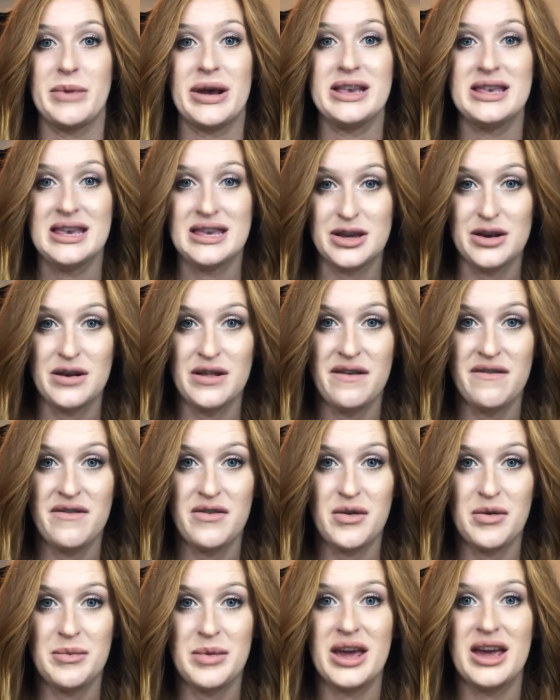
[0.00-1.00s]
my sister lives
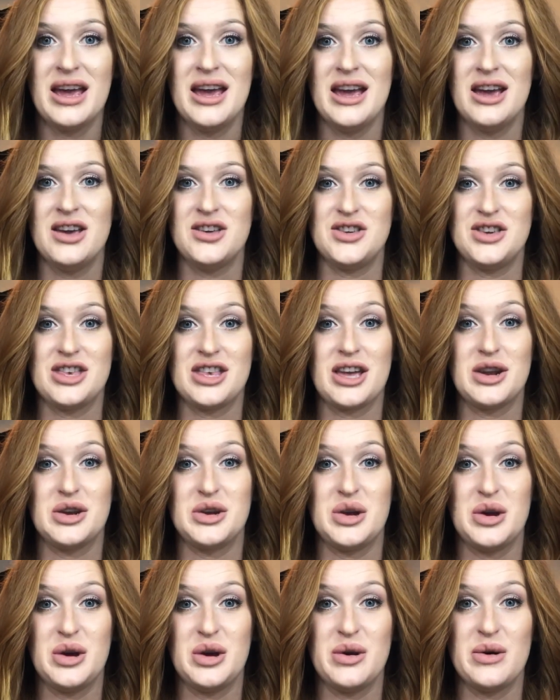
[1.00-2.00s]
with me. She's got a
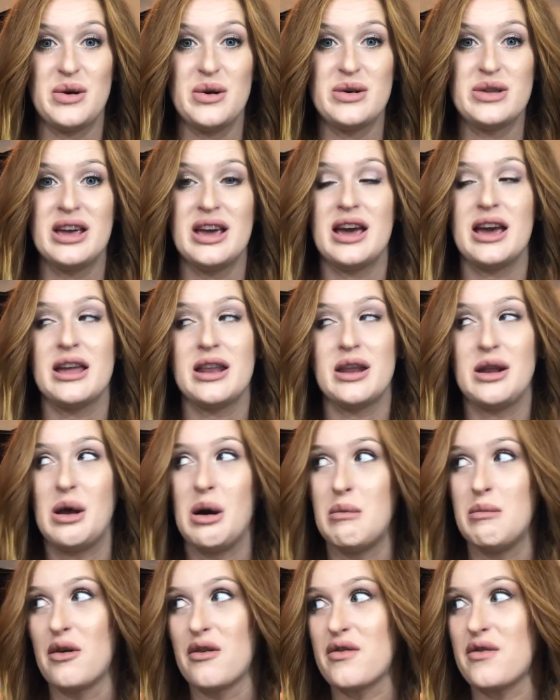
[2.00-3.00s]
2-year-old and an
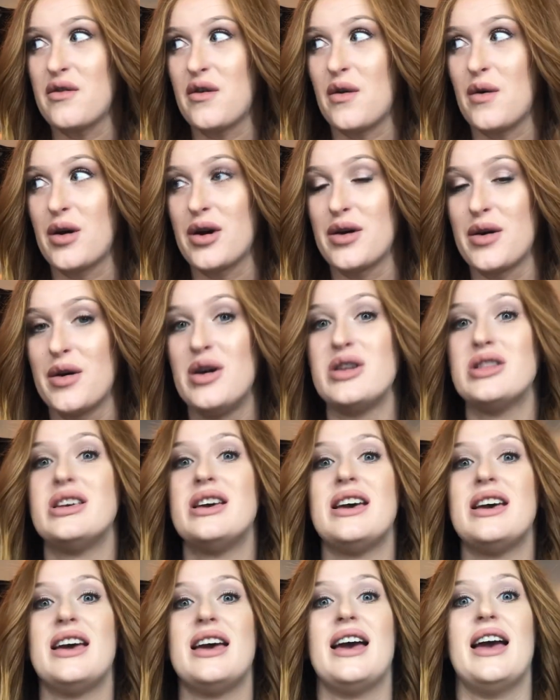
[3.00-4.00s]
almost 4-year-old,
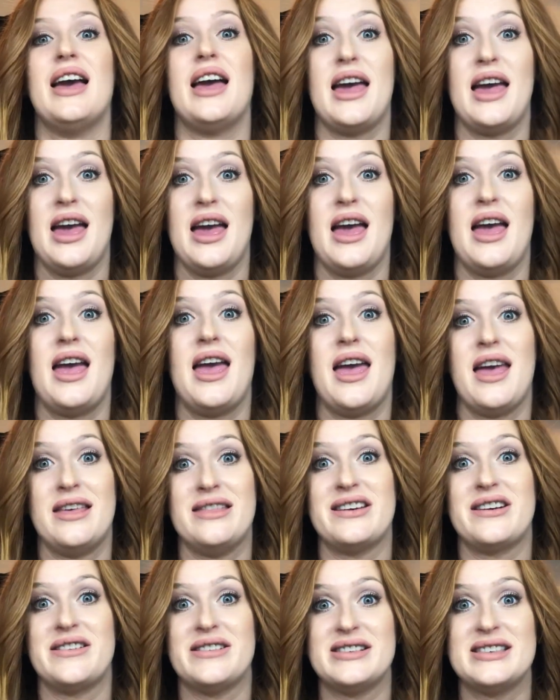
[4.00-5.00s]

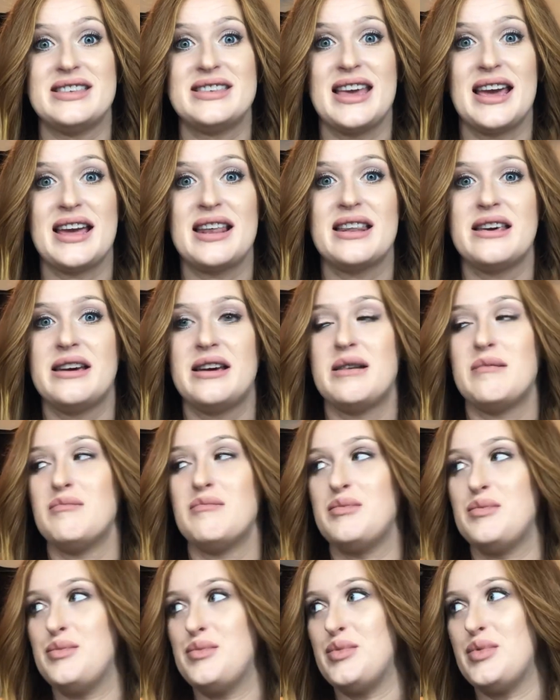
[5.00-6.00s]
and they're insane.
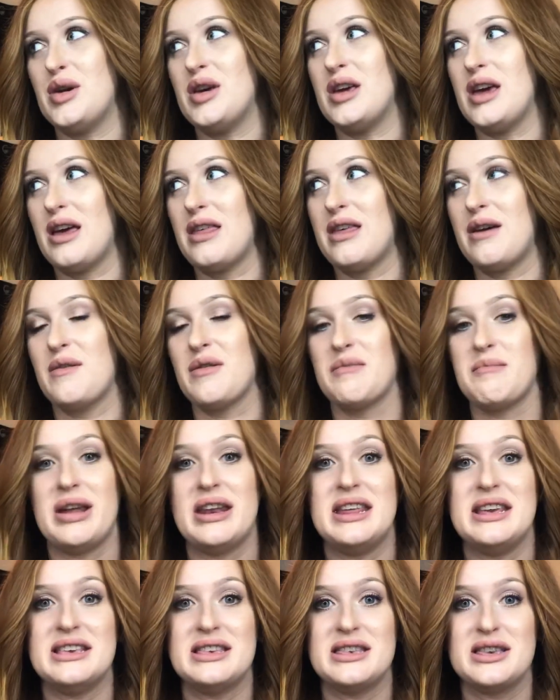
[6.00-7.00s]
But yeah, that was my
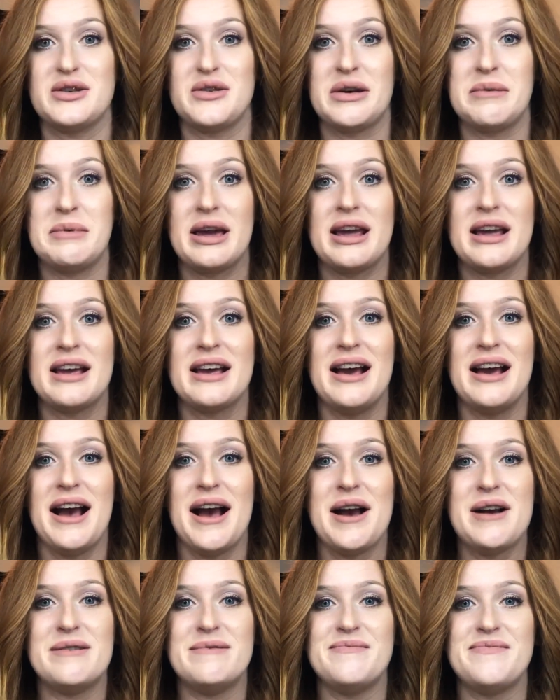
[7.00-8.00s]
niece screaming.
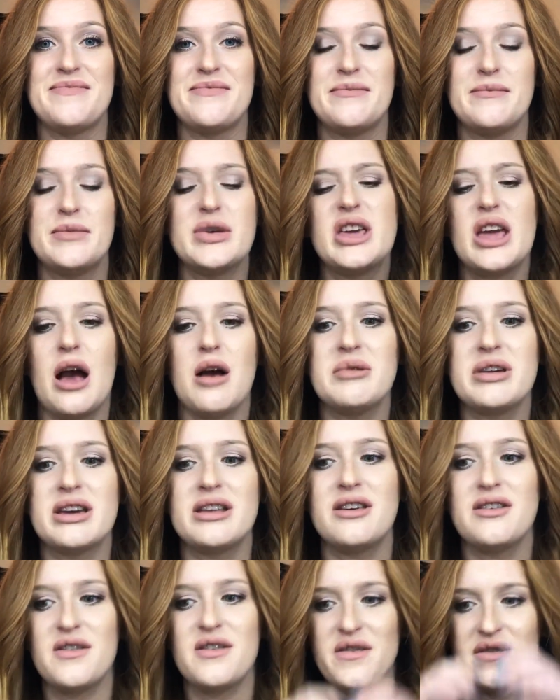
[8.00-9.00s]
But yeah, I'll make
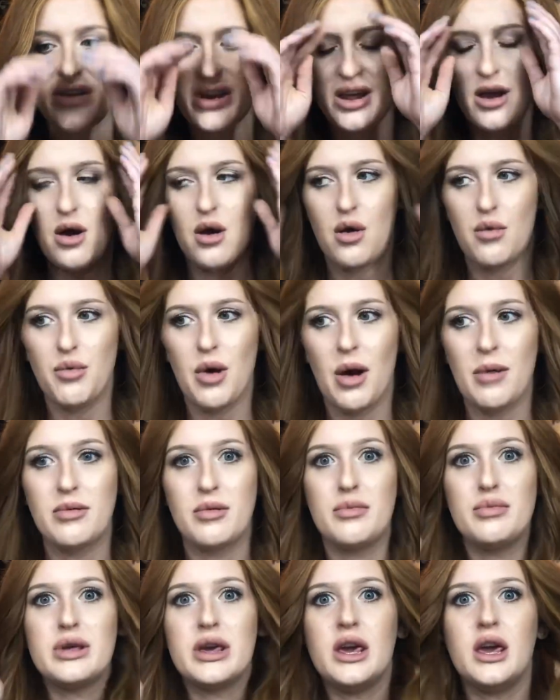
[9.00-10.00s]
another video
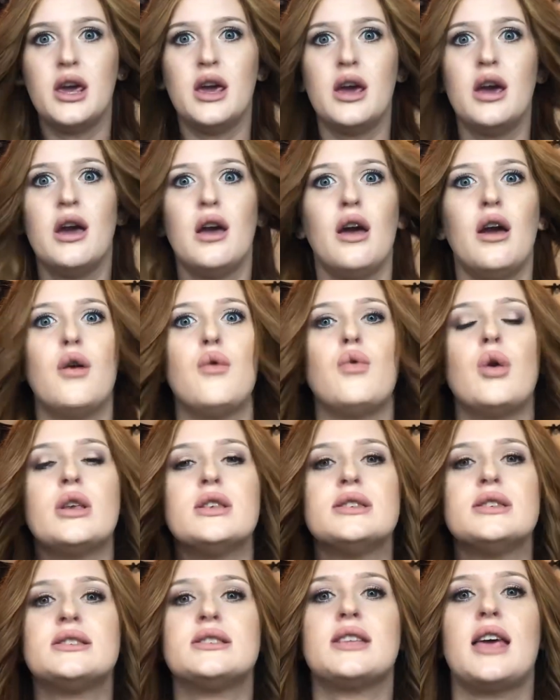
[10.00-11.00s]
probably
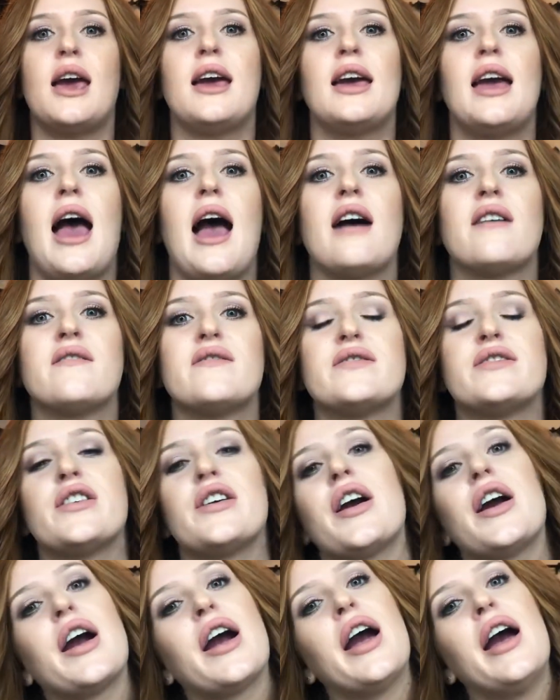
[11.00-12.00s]
Wednesday
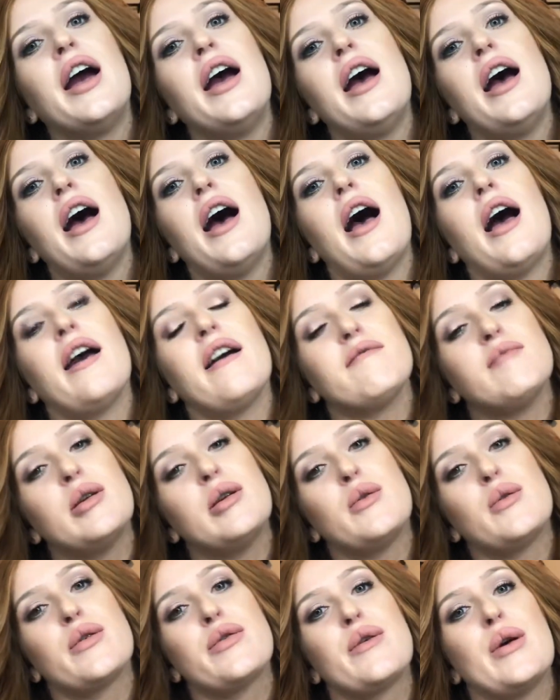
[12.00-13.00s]
after I have my
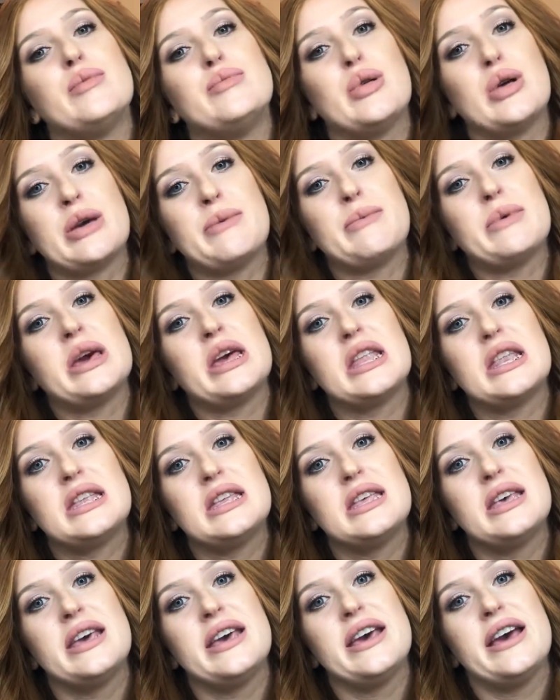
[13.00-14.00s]
ortho
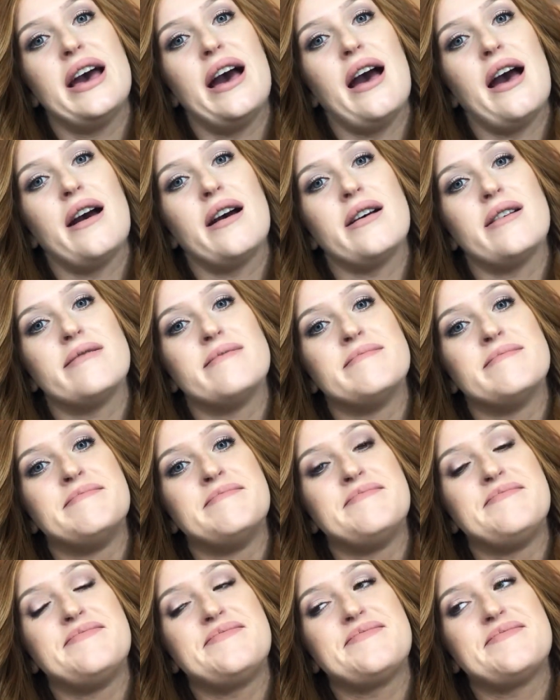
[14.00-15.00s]
appointment. And